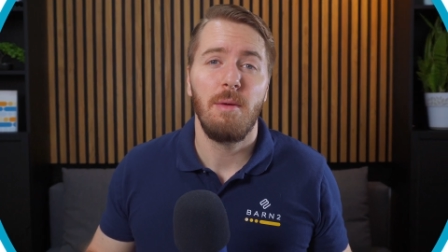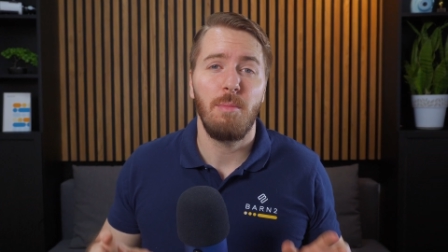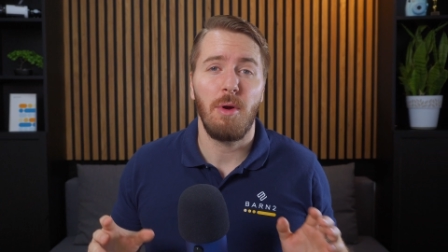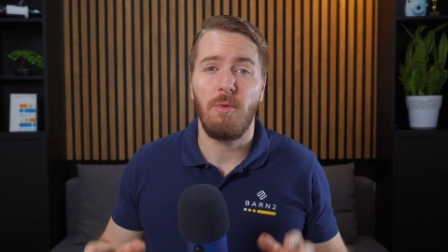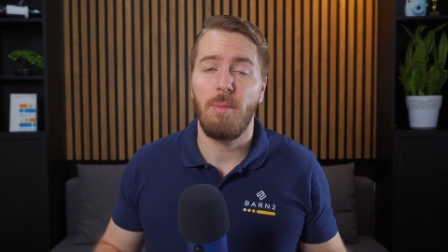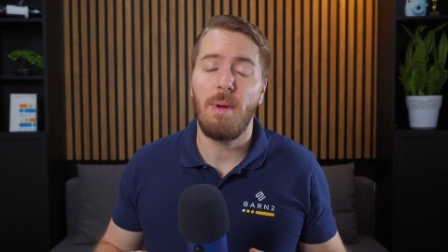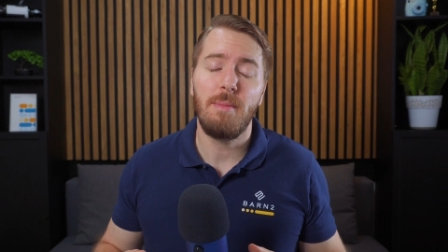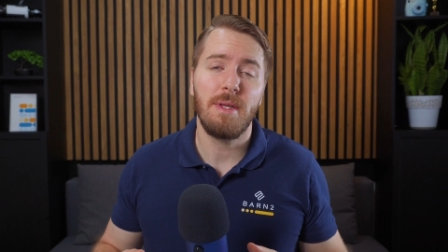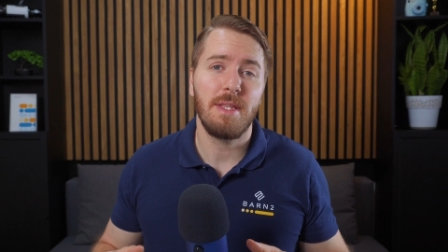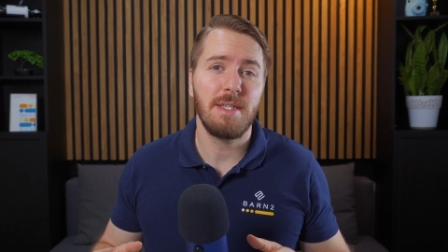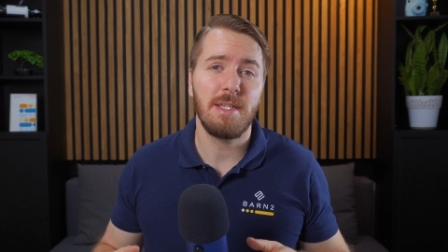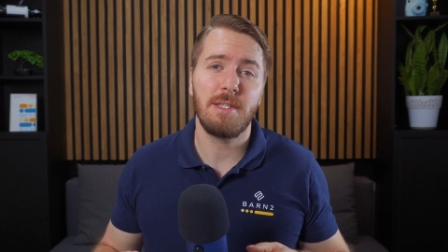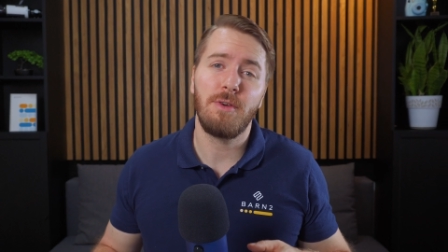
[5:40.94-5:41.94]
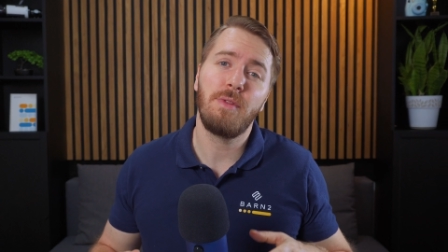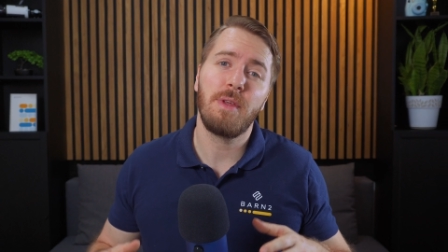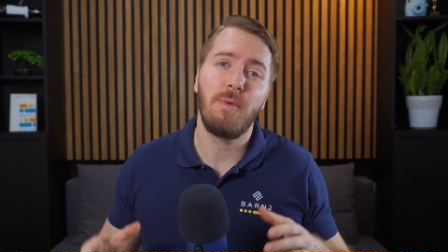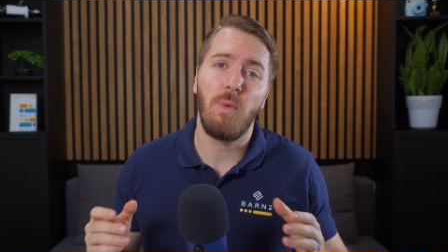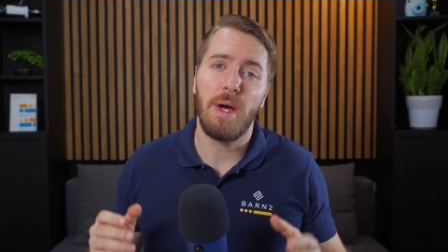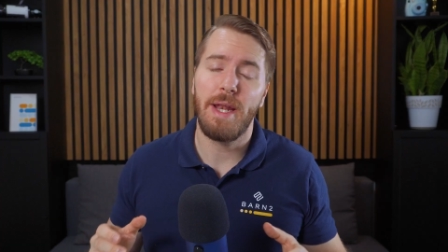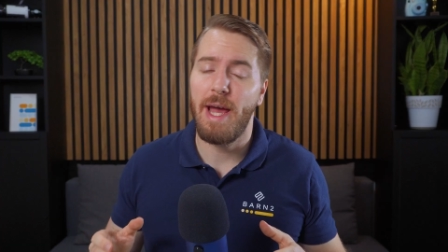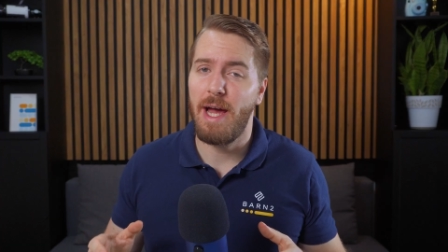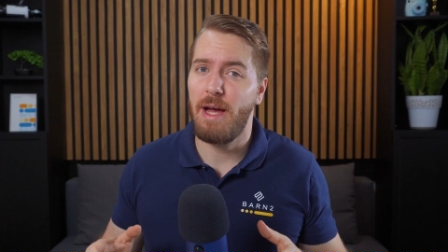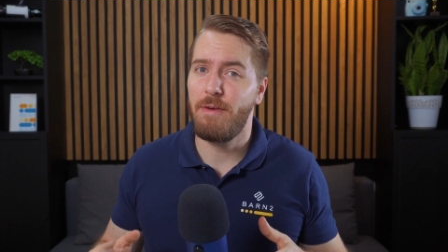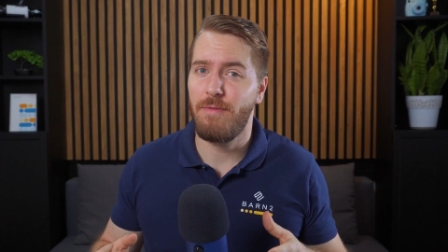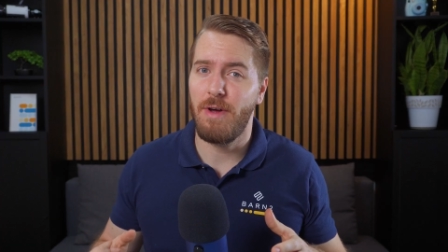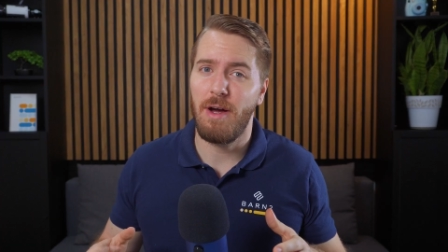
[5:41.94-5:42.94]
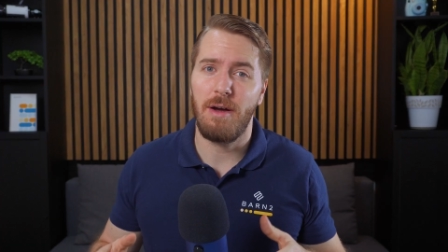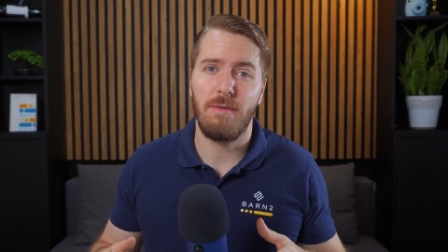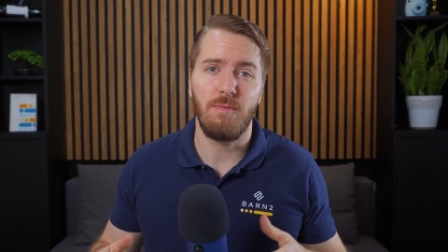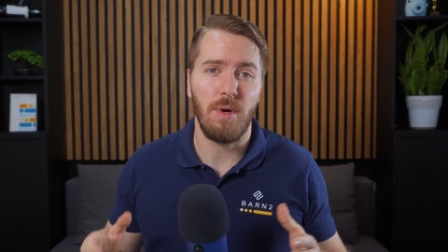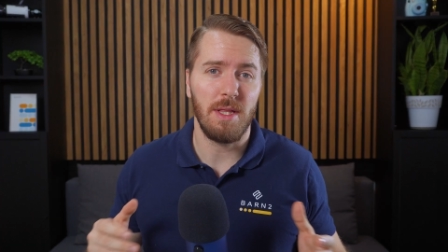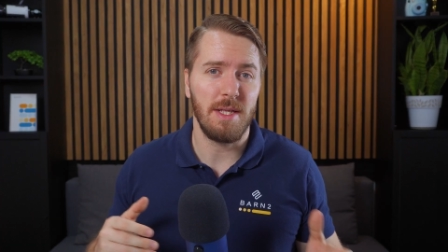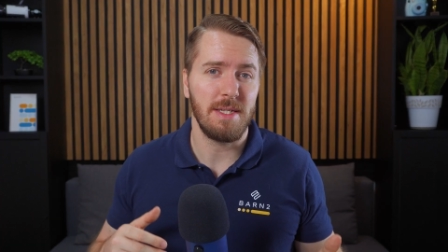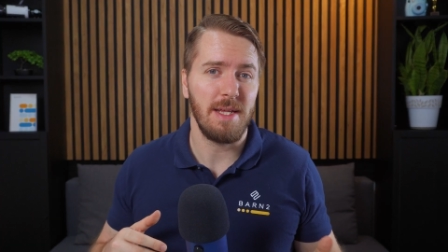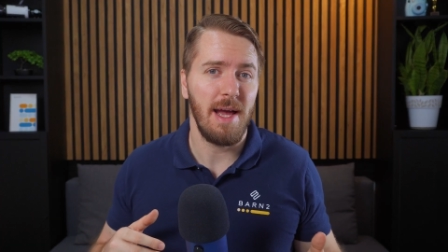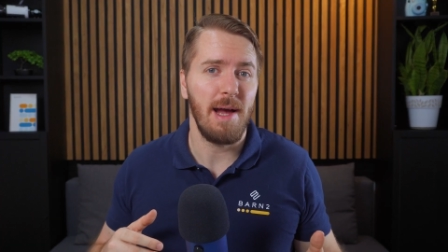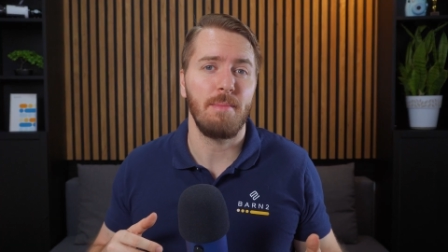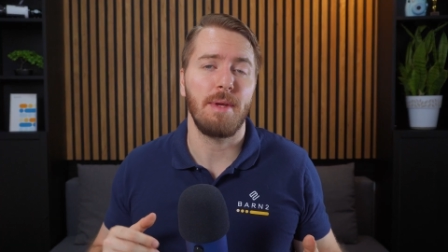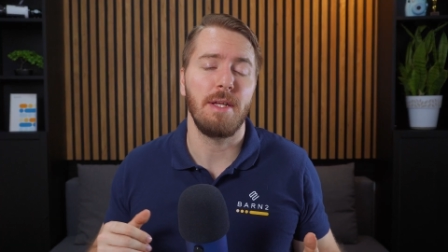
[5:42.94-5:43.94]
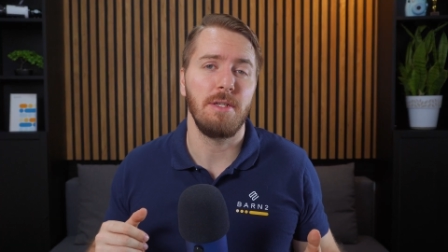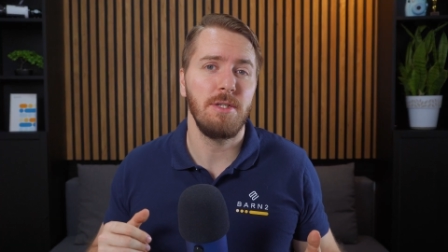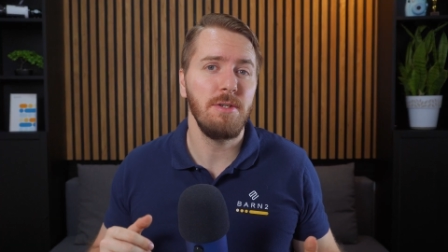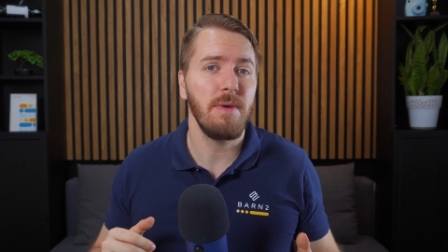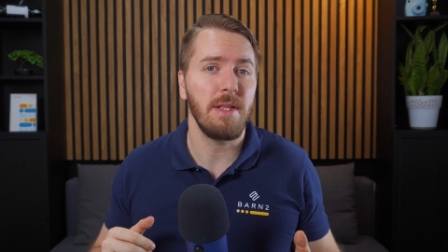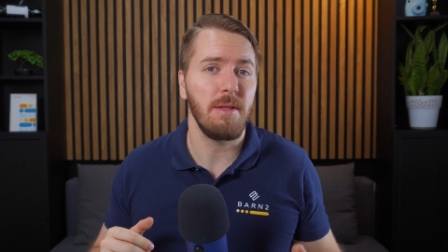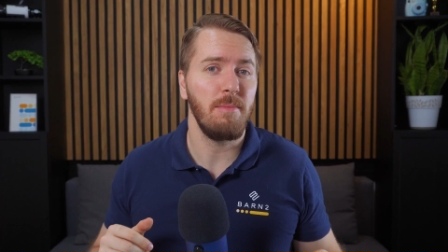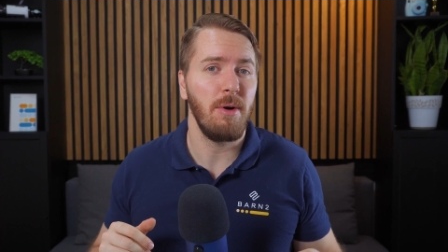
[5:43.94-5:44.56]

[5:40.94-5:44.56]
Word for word: But remember, this is only one half of what this app can do at the